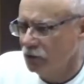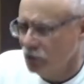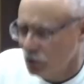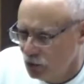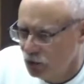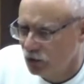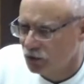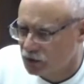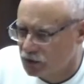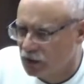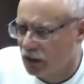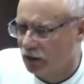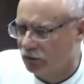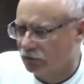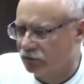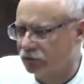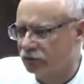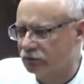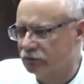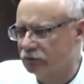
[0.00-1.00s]
You
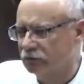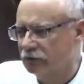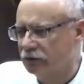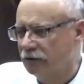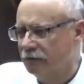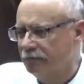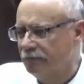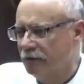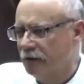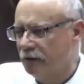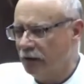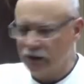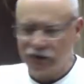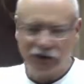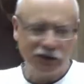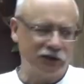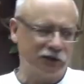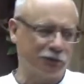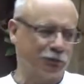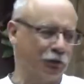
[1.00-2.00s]
yourself. Not
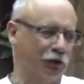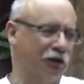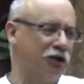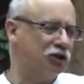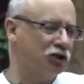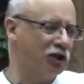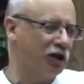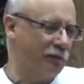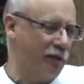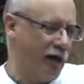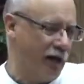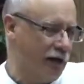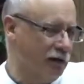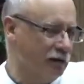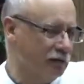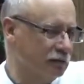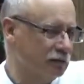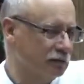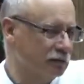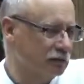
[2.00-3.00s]
just preaching about it,
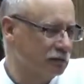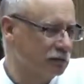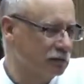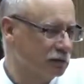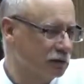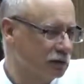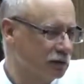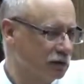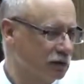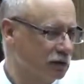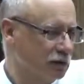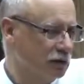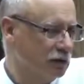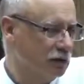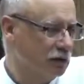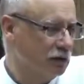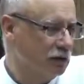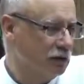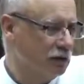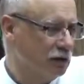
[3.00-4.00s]

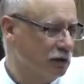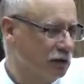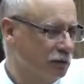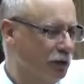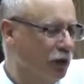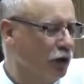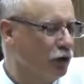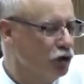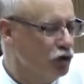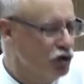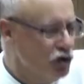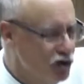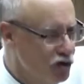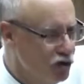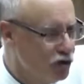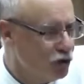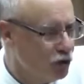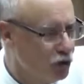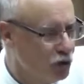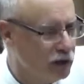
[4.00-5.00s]
but are
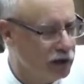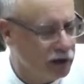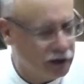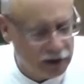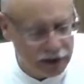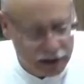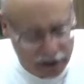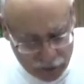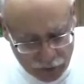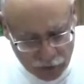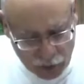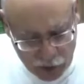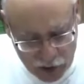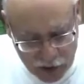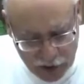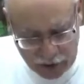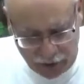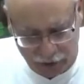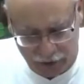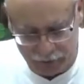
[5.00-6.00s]
you in the
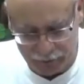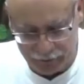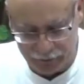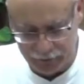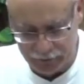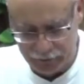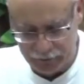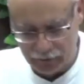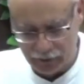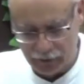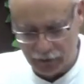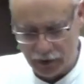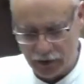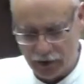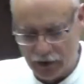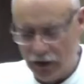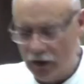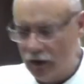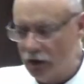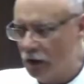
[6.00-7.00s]
Word?
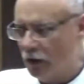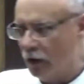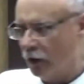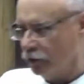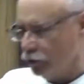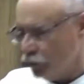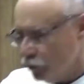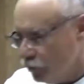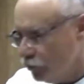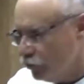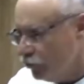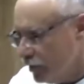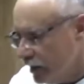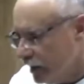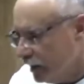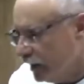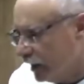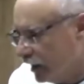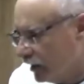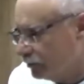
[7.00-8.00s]
Are you
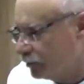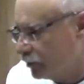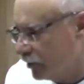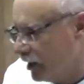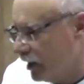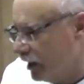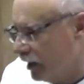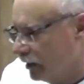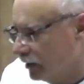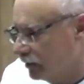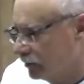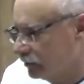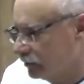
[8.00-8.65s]
reading and praying?